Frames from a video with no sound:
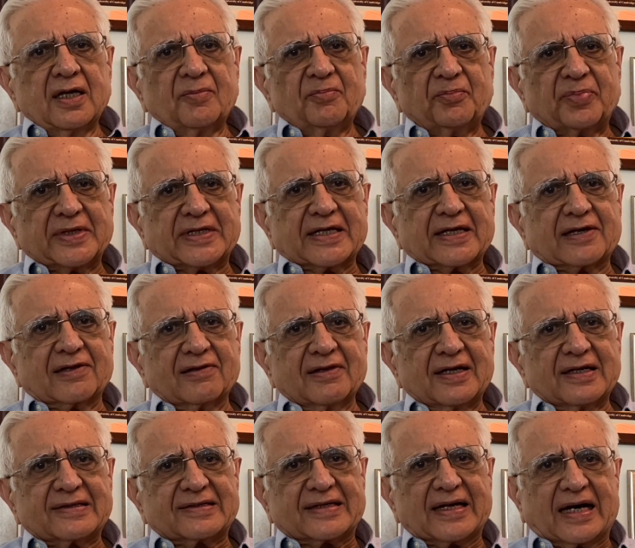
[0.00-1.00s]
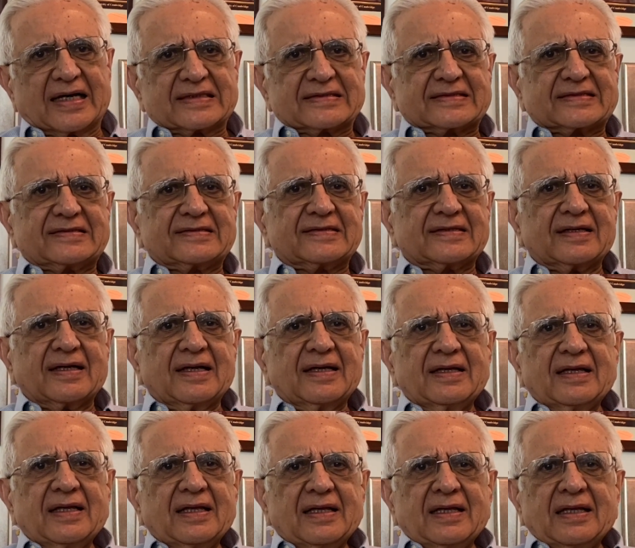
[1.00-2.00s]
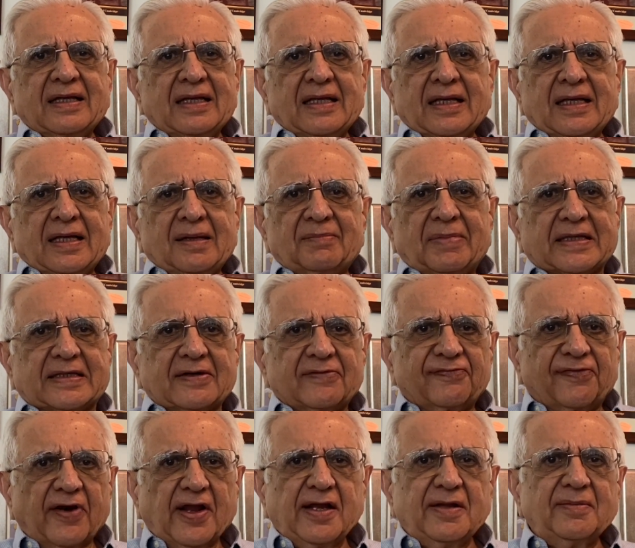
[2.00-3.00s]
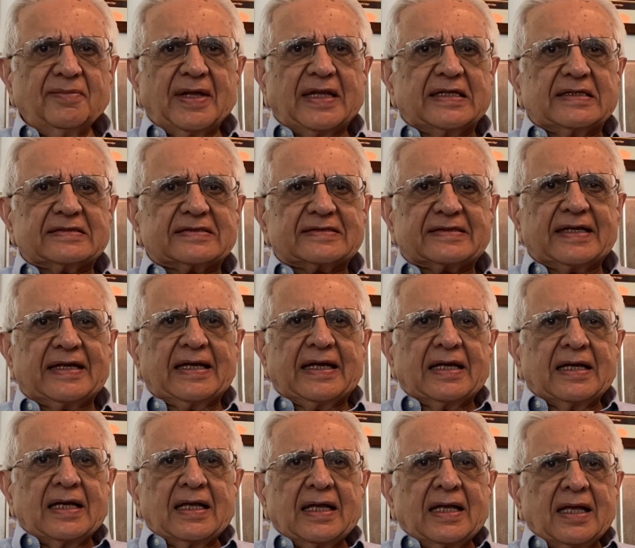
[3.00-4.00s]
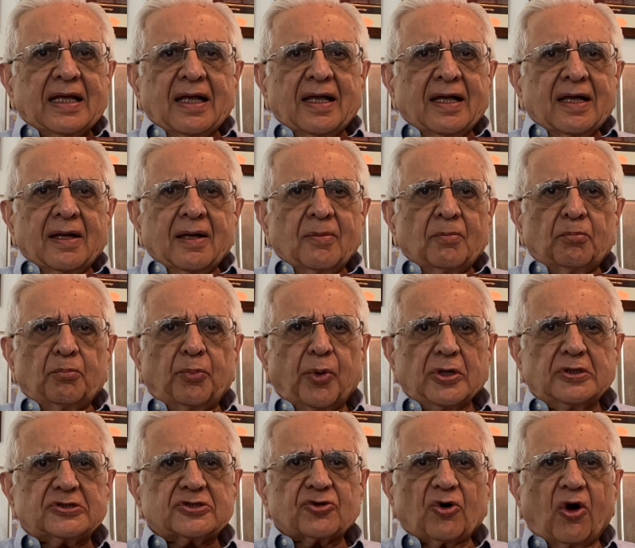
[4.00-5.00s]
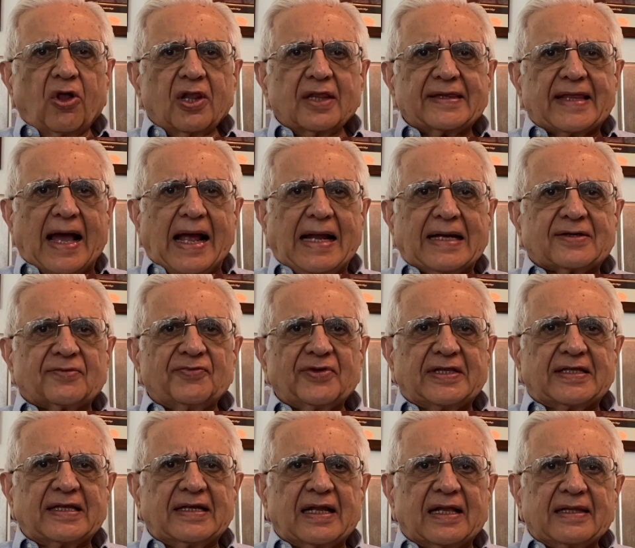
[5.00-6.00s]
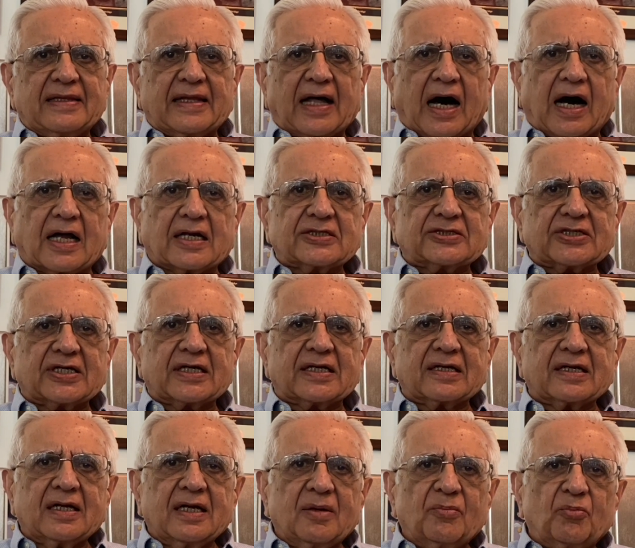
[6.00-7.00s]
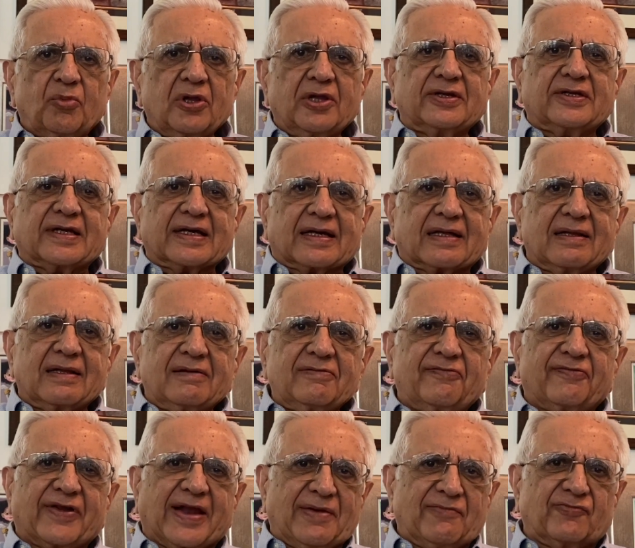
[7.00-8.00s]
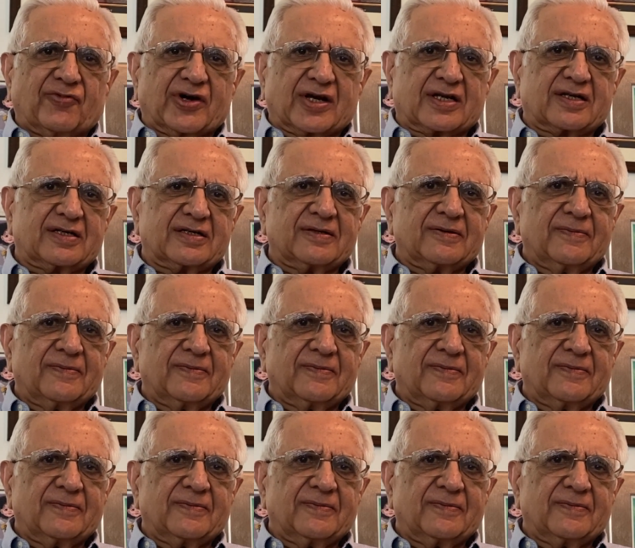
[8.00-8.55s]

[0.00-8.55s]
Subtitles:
particular tasks. But the foreign ministry puts all that within a larger political framework.